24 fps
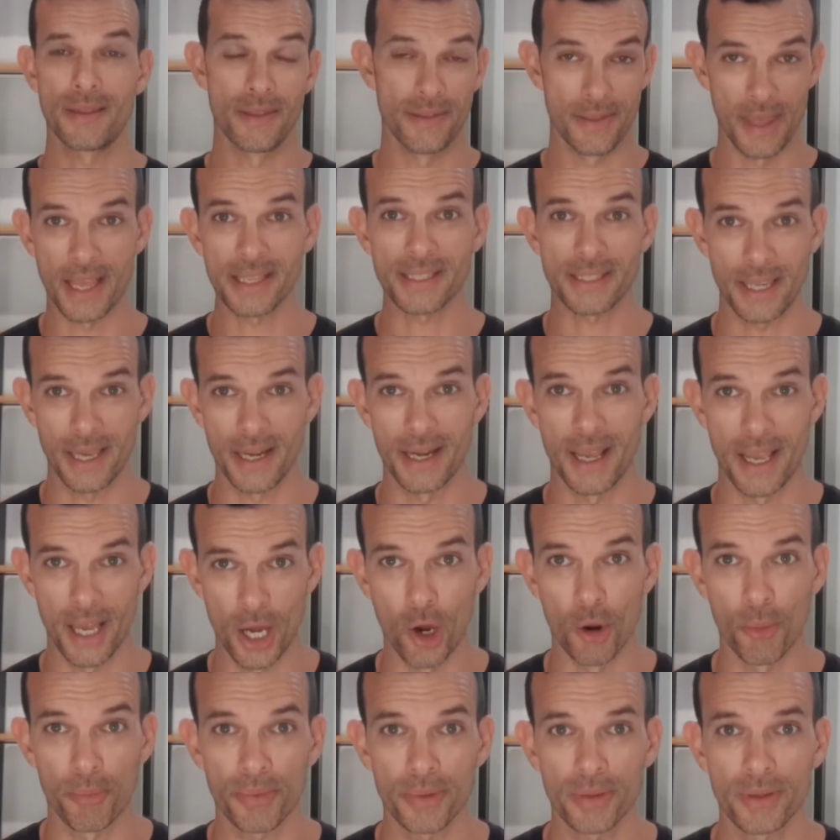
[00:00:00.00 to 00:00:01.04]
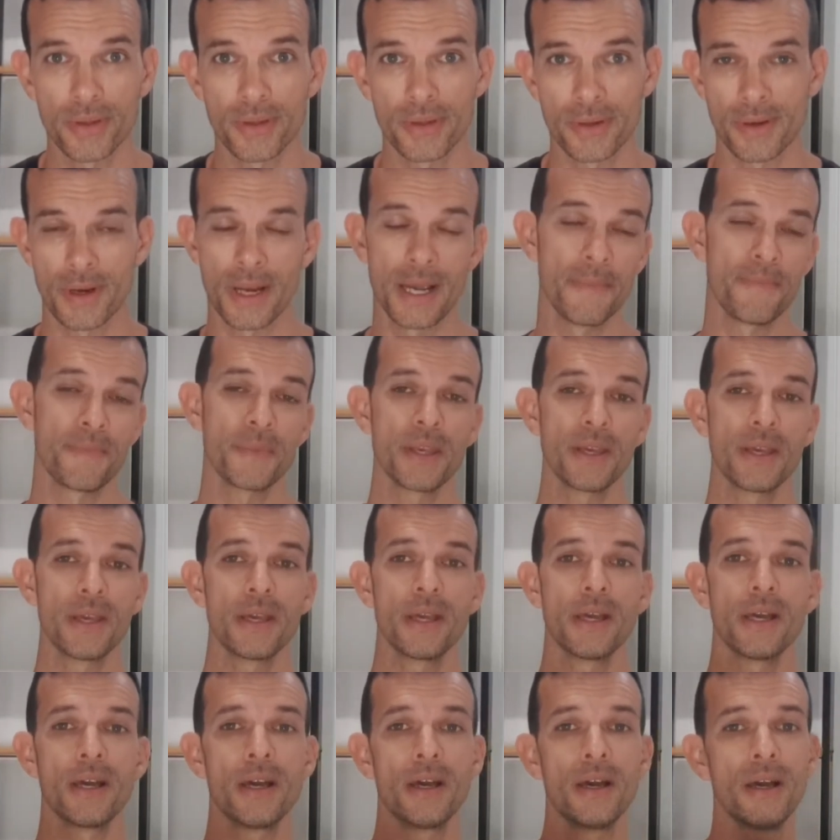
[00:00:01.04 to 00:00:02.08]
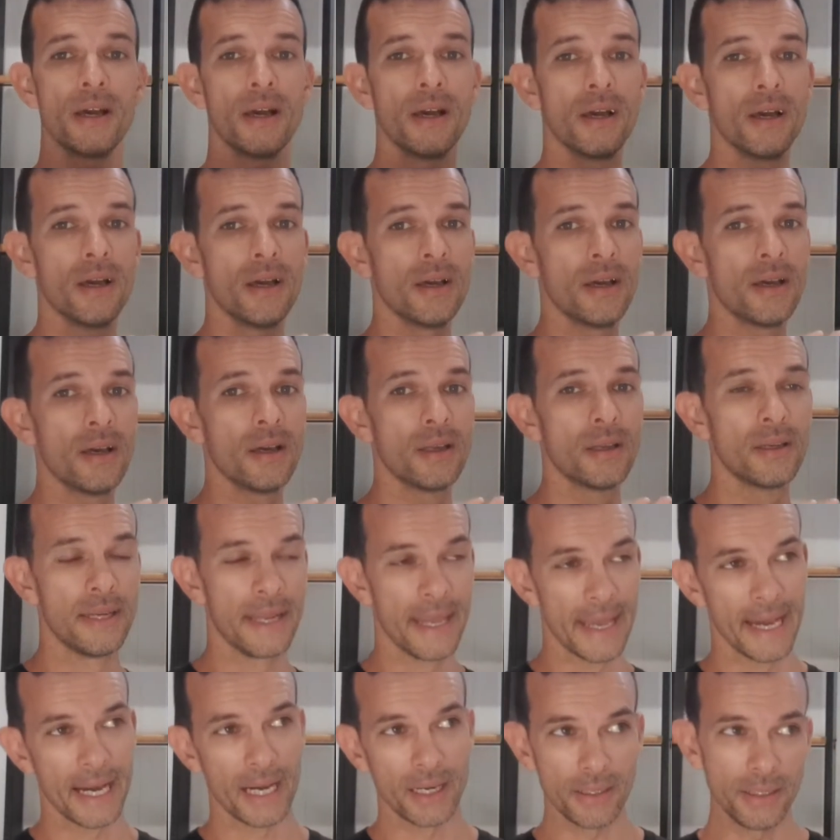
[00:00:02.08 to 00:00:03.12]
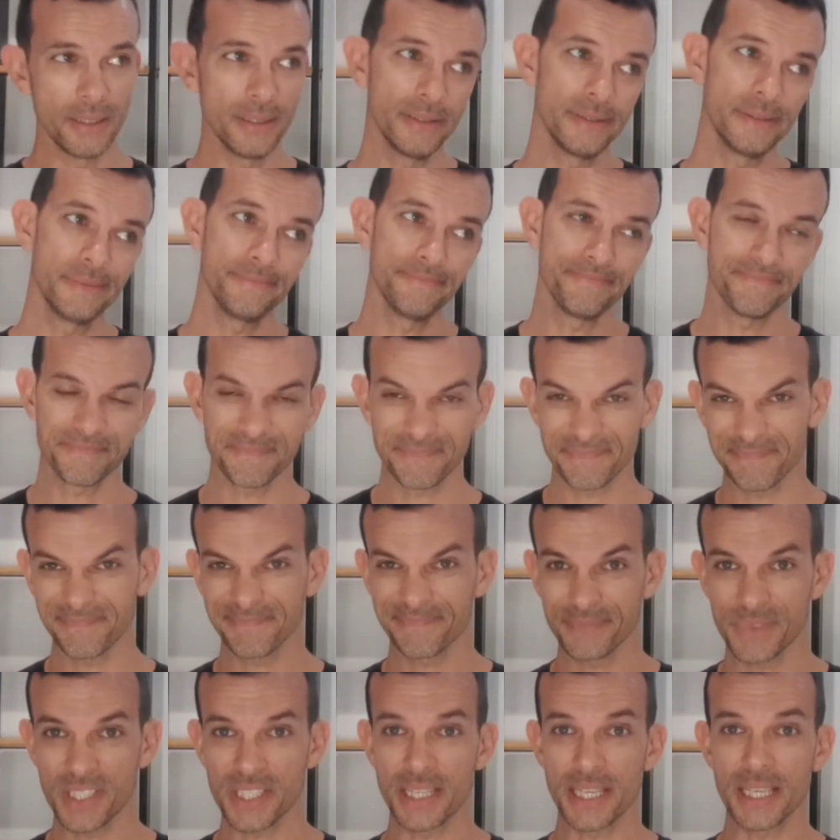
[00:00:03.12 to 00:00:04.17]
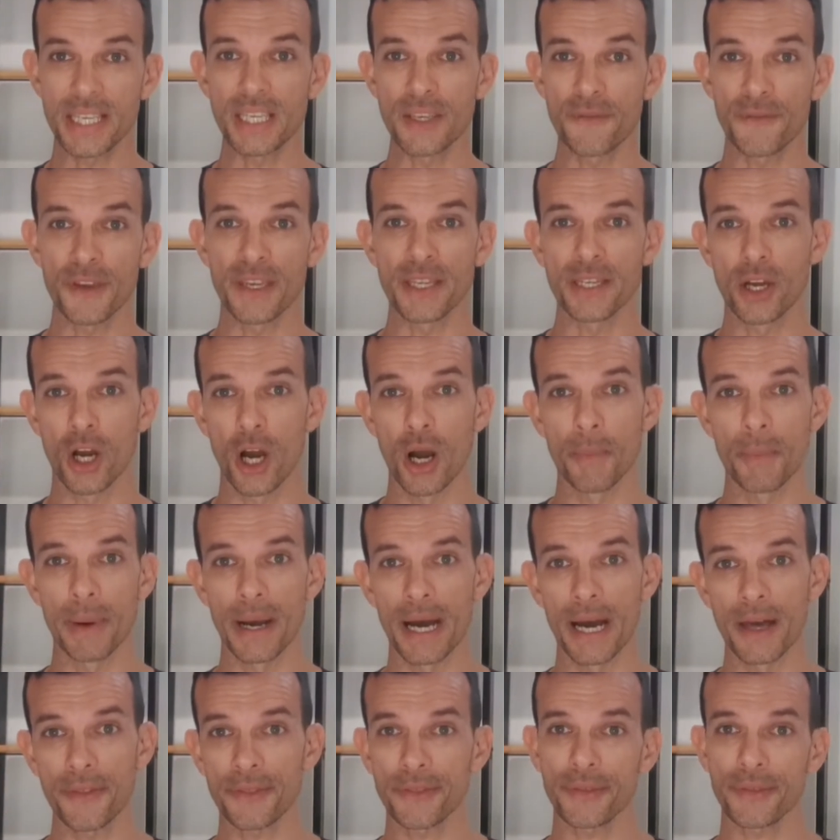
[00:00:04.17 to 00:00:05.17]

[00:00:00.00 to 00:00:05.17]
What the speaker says: That's gonna help, all right? Now, sticking your feet in a hot bath,